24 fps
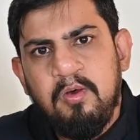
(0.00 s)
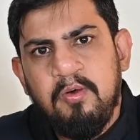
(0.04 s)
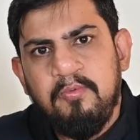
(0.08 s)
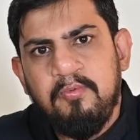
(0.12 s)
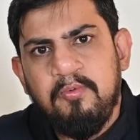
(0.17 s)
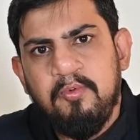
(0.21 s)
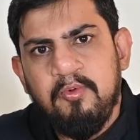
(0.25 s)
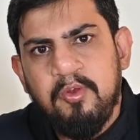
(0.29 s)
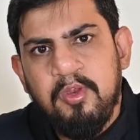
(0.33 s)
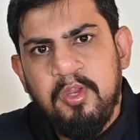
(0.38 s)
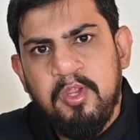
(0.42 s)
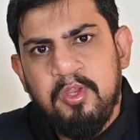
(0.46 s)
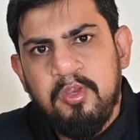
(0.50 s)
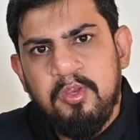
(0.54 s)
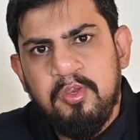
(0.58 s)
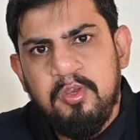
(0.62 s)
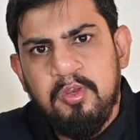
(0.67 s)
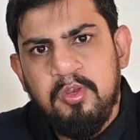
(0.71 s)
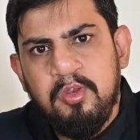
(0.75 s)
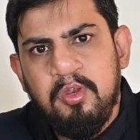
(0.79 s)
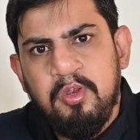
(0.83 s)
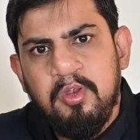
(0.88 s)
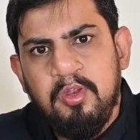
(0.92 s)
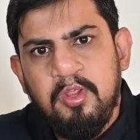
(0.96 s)
of
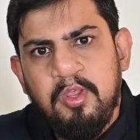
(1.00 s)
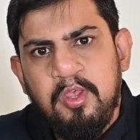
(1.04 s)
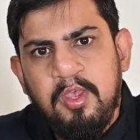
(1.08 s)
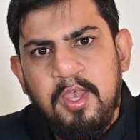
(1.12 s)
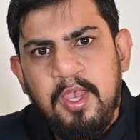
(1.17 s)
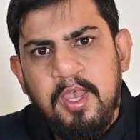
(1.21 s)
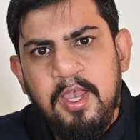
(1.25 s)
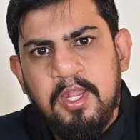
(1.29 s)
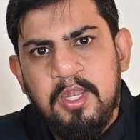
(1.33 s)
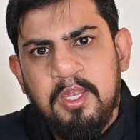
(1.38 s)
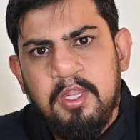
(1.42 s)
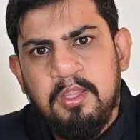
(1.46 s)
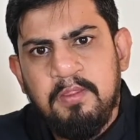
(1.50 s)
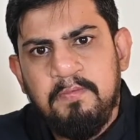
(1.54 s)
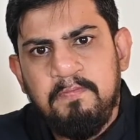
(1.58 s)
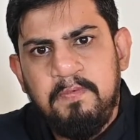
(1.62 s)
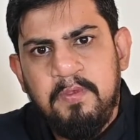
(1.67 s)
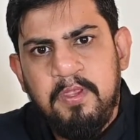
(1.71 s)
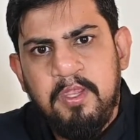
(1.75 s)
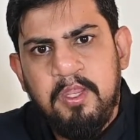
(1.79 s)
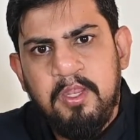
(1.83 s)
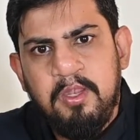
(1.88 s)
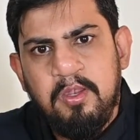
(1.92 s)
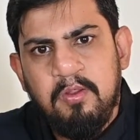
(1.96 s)
rotation and the
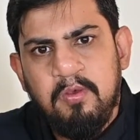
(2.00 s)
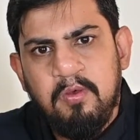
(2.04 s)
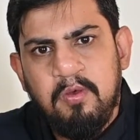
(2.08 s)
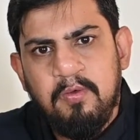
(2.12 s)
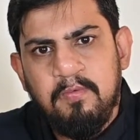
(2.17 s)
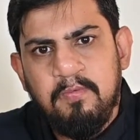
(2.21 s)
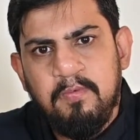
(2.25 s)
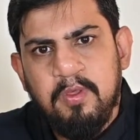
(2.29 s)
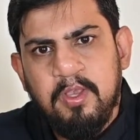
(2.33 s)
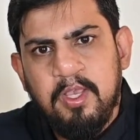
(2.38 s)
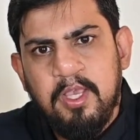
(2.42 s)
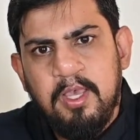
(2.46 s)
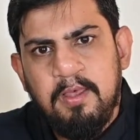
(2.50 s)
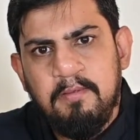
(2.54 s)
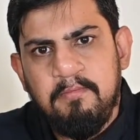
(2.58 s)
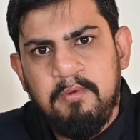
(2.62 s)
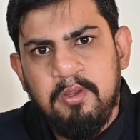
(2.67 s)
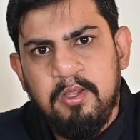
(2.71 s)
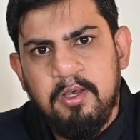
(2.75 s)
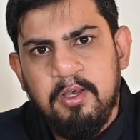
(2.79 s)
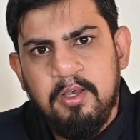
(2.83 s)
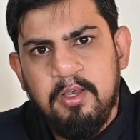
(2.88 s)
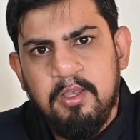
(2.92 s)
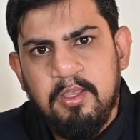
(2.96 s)
speed of the
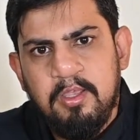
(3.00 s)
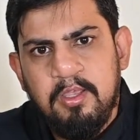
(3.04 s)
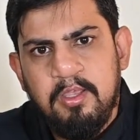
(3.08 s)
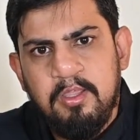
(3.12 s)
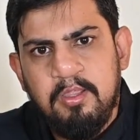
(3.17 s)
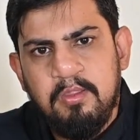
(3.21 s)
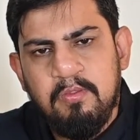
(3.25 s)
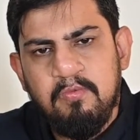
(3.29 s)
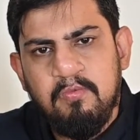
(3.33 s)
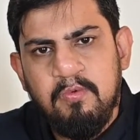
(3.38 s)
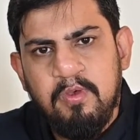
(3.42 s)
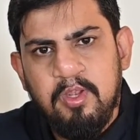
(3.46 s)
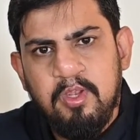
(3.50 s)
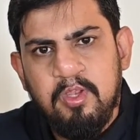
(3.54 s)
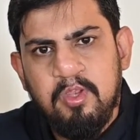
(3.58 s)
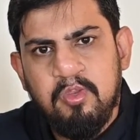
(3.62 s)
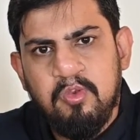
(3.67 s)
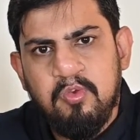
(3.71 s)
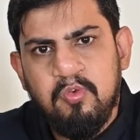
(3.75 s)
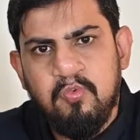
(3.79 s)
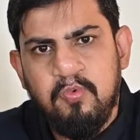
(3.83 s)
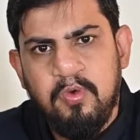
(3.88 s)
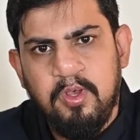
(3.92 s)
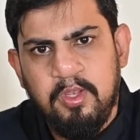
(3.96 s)
camera is one is
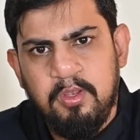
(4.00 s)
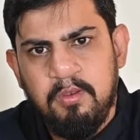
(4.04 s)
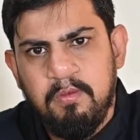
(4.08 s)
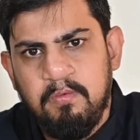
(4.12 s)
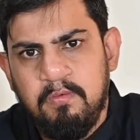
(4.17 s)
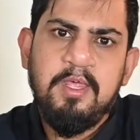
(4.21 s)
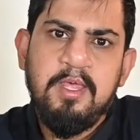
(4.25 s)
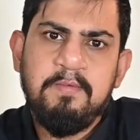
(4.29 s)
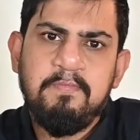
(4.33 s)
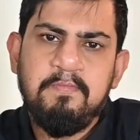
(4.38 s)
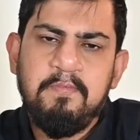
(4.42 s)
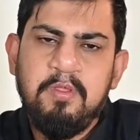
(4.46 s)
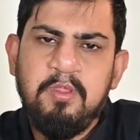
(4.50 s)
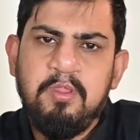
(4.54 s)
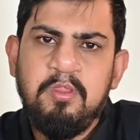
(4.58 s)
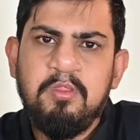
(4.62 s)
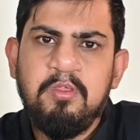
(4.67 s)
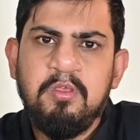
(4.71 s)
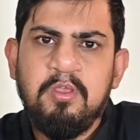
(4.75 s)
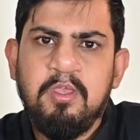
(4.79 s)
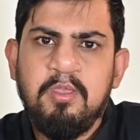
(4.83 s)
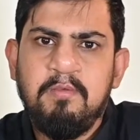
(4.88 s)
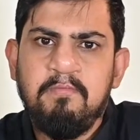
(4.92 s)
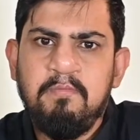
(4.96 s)
to one. That means
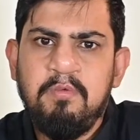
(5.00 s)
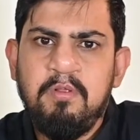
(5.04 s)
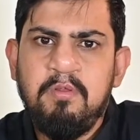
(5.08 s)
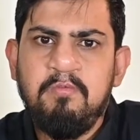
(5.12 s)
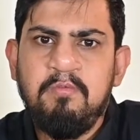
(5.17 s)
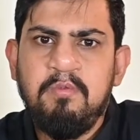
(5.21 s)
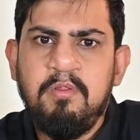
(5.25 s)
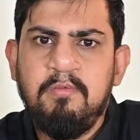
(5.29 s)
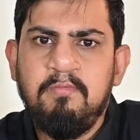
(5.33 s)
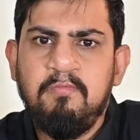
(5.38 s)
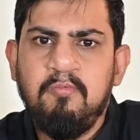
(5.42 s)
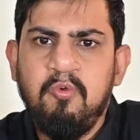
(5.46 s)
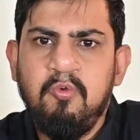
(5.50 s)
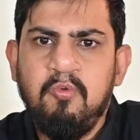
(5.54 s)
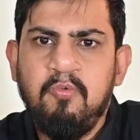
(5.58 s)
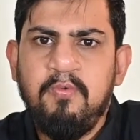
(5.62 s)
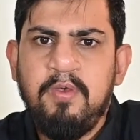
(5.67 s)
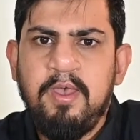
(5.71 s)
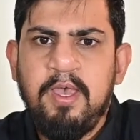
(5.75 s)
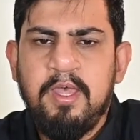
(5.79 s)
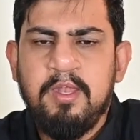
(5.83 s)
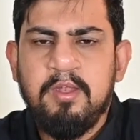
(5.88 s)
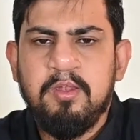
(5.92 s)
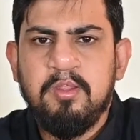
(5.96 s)
the gimbal will
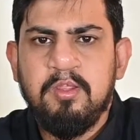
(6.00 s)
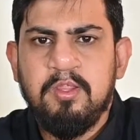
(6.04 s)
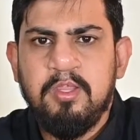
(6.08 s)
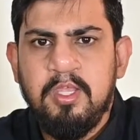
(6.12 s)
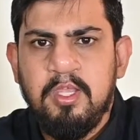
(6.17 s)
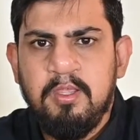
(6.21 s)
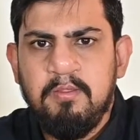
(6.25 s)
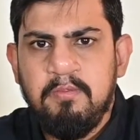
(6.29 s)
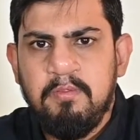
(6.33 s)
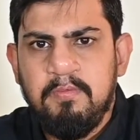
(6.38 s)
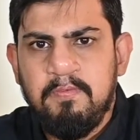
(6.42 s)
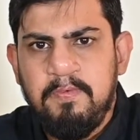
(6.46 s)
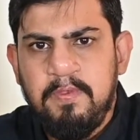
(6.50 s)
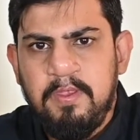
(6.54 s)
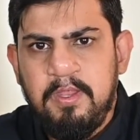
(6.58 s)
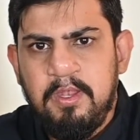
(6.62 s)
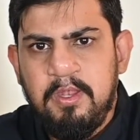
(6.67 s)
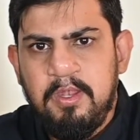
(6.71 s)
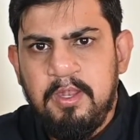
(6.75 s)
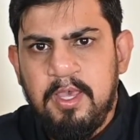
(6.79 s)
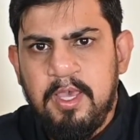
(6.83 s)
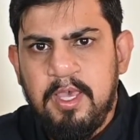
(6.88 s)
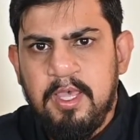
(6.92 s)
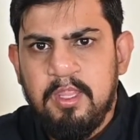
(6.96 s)
move at the same
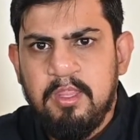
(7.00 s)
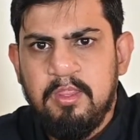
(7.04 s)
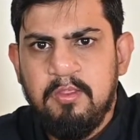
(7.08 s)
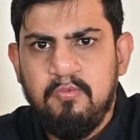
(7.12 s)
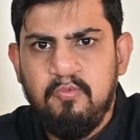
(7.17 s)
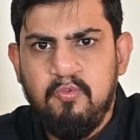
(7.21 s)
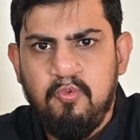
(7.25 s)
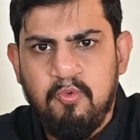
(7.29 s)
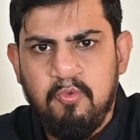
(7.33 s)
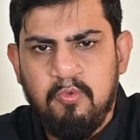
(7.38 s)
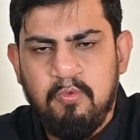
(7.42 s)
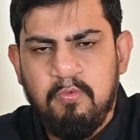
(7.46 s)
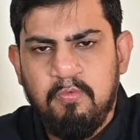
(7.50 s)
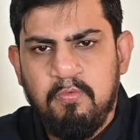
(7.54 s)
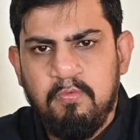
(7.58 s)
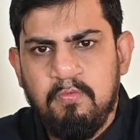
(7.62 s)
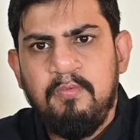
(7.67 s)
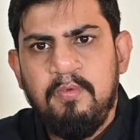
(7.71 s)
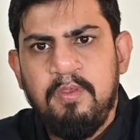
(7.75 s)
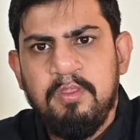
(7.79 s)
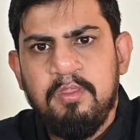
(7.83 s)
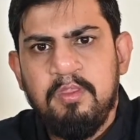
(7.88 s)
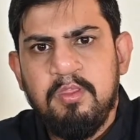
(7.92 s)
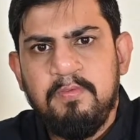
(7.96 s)
speed as the phone.
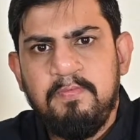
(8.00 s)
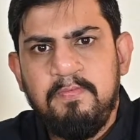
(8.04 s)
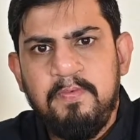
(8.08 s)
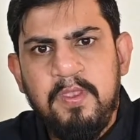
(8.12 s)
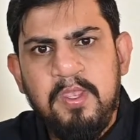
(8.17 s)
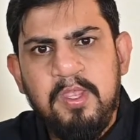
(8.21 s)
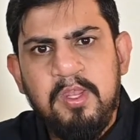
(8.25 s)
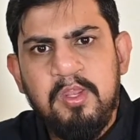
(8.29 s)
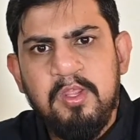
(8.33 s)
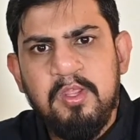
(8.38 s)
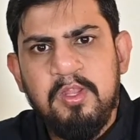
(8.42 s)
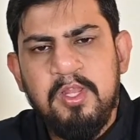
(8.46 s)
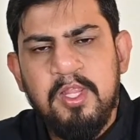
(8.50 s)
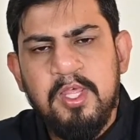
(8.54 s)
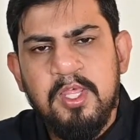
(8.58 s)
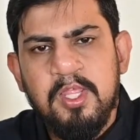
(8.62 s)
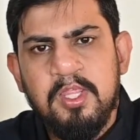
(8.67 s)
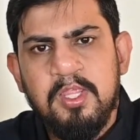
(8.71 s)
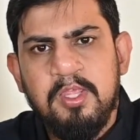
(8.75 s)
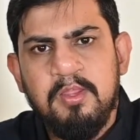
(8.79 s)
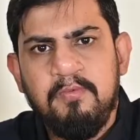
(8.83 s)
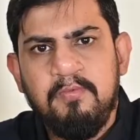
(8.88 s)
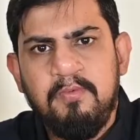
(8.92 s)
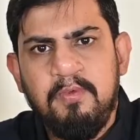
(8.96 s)
When the speed is less
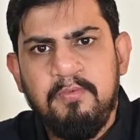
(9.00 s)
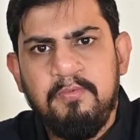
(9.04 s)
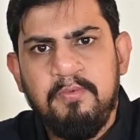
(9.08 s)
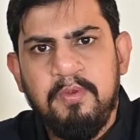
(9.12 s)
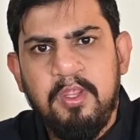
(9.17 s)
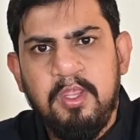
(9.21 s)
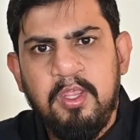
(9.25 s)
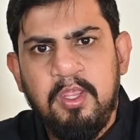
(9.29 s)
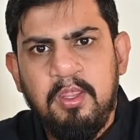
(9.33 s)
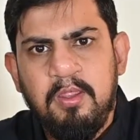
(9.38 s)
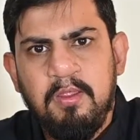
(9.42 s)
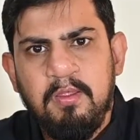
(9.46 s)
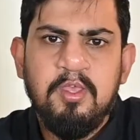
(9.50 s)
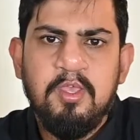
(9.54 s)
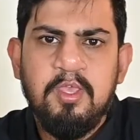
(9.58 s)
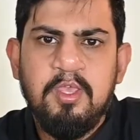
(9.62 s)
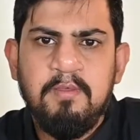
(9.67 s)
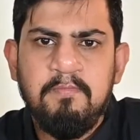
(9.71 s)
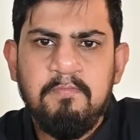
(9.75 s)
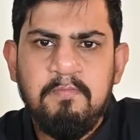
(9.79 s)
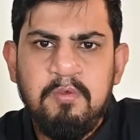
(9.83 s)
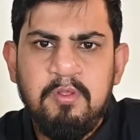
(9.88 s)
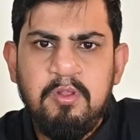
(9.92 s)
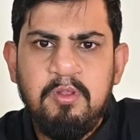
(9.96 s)
than fifty, the
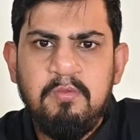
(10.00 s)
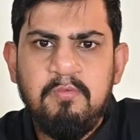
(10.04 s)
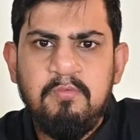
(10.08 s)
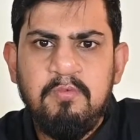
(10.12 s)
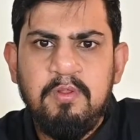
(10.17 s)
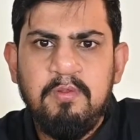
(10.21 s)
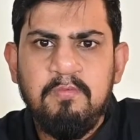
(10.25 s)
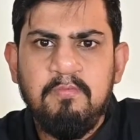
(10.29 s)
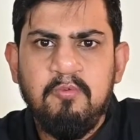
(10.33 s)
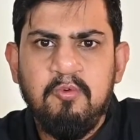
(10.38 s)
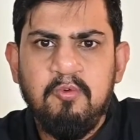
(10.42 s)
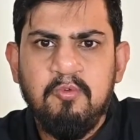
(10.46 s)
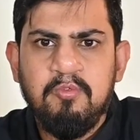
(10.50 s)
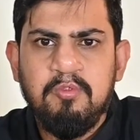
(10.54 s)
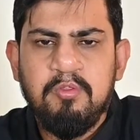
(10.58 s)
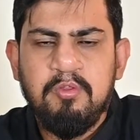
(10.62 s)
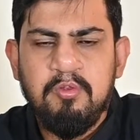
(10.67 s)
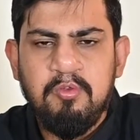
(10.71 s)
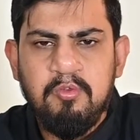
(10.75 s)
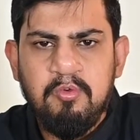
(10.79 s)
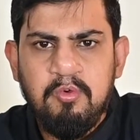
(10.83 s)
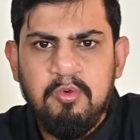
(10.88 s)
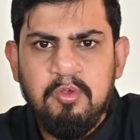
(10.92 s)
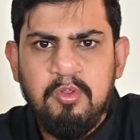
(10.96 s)
gimbal will move
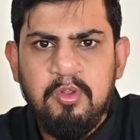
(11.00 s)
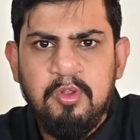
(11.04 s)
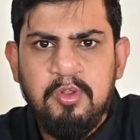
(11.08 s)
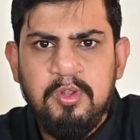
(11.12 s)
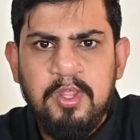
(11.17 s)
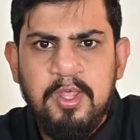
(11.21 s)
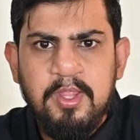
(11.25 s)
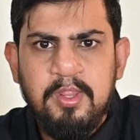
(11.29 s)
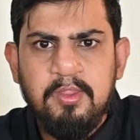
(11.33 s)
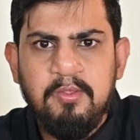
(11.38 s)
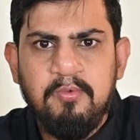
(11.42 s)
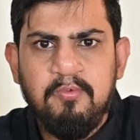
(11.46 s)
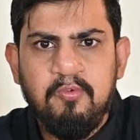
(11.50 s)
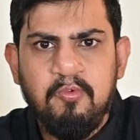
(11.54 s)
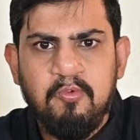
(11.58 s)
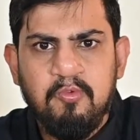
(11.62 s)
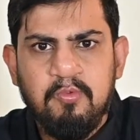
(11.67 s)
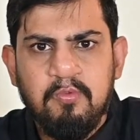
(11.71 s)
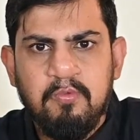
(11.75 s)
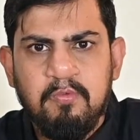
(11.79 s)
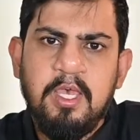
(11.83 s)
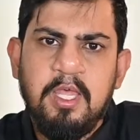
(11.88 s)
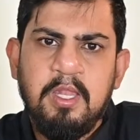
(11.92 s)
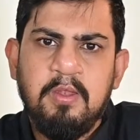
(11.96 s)
slower than the
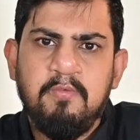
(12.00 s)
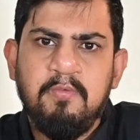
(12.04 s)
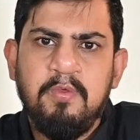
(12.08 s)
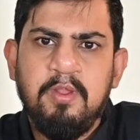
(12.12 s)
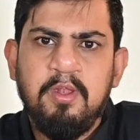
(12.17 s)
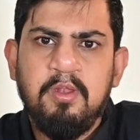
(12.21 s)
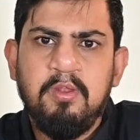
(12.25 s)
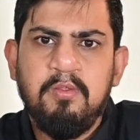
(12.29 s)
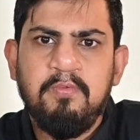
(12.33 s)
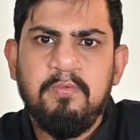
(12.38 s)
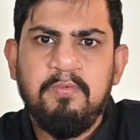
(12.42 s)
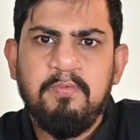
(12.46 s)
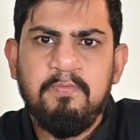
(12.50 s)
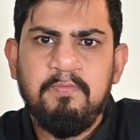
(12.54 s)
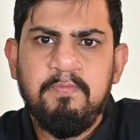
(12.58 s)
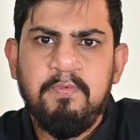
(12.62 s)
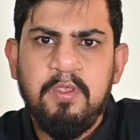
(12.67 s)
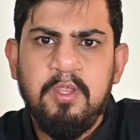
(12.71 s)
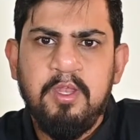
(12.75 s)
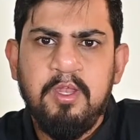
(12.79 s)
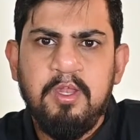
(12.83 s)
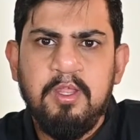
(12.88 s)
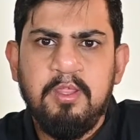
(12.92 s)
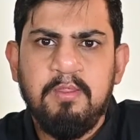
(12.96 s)
phone. And when the
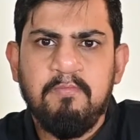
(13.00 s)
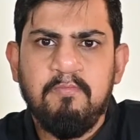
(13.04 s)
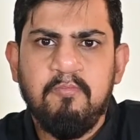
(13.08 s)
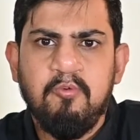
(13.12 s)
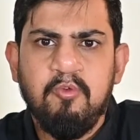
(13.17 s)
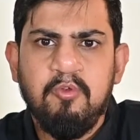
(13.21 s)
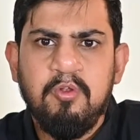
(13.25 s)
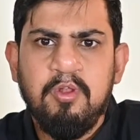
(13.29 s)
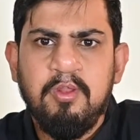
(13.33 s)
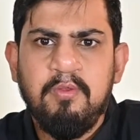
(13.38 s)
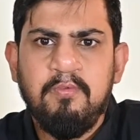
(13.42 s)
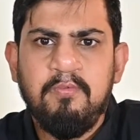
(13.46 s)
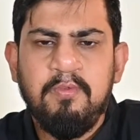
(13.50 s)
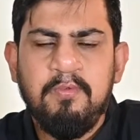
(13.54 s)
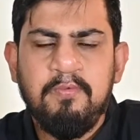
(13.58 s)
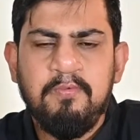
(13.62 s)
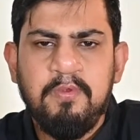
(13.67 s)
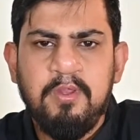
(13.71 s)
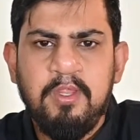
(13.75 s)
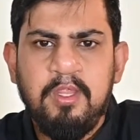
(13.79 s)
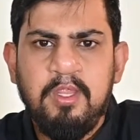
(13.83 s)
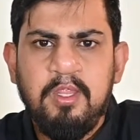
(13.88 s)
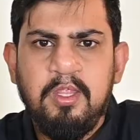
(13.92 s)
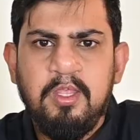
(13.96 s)
speed is more than
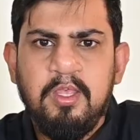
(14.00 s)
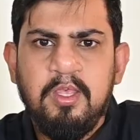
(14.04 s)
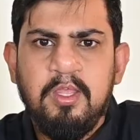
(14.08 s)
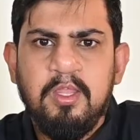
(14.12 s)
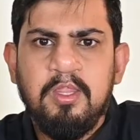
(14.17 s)
fifty,